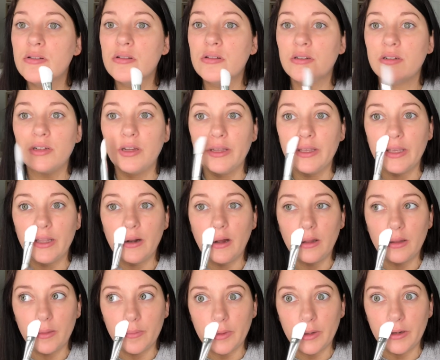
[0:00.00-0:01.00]
It doesn't get all
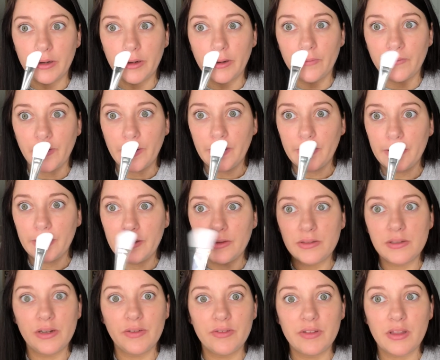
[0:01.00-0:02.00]
up under your fingernails
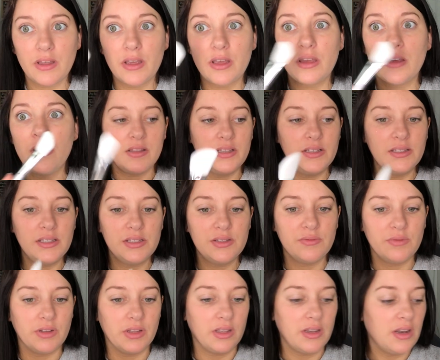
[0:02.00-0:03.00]
and everything. This is
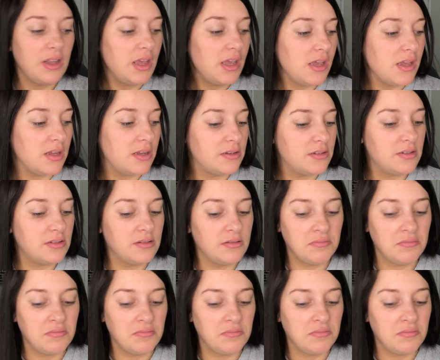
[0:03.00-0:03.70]
really neat.